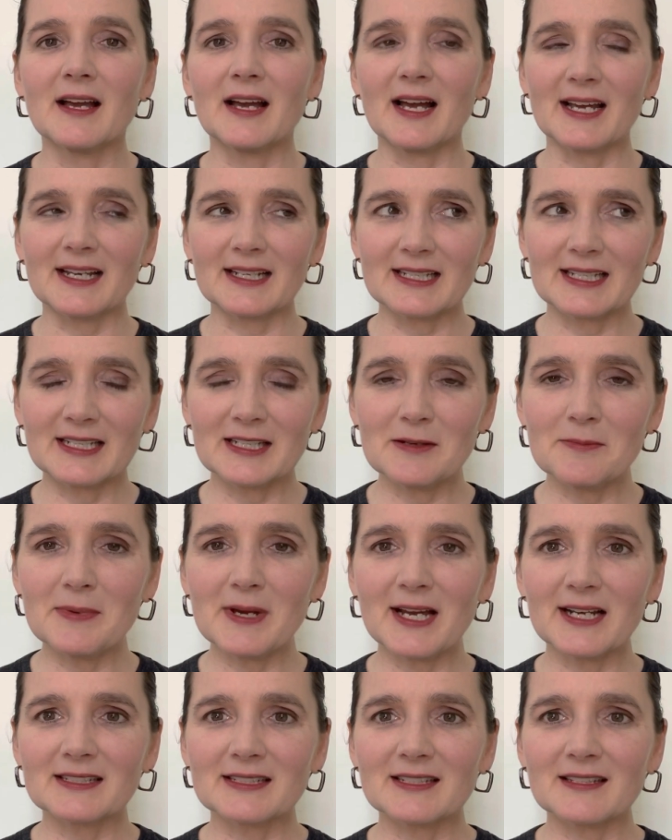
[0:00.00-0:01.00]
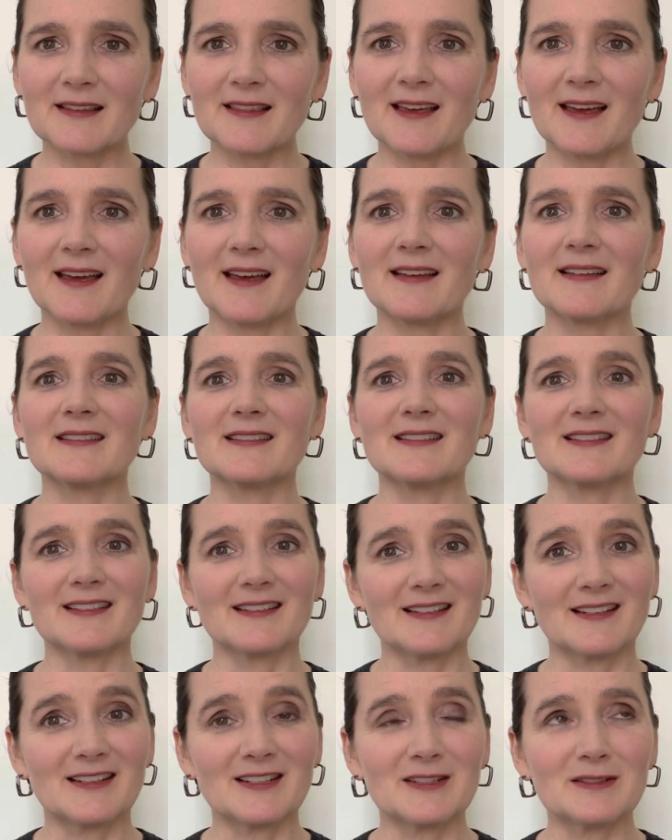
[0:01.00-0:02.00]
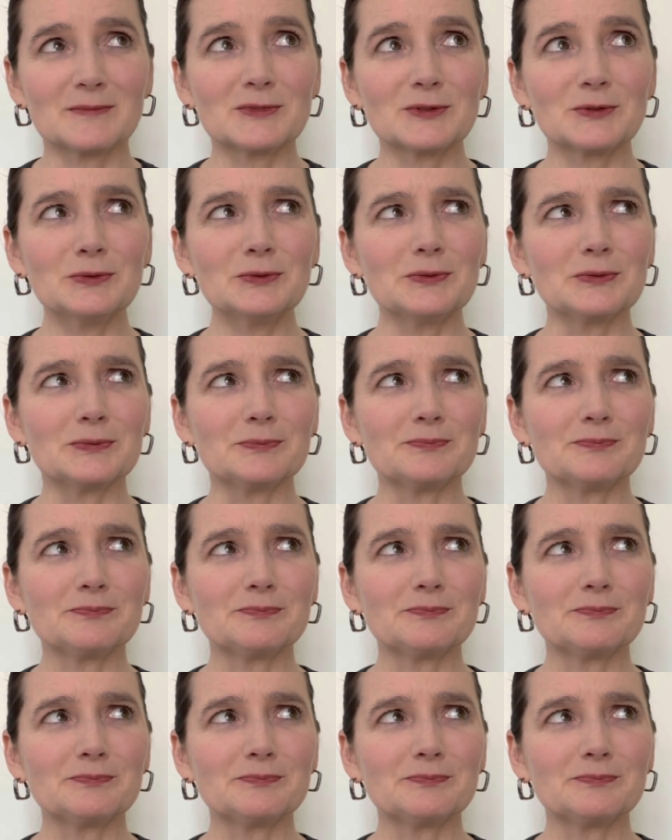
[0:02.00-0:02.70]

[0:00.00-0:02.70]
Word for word: I can get back to that. Ooh,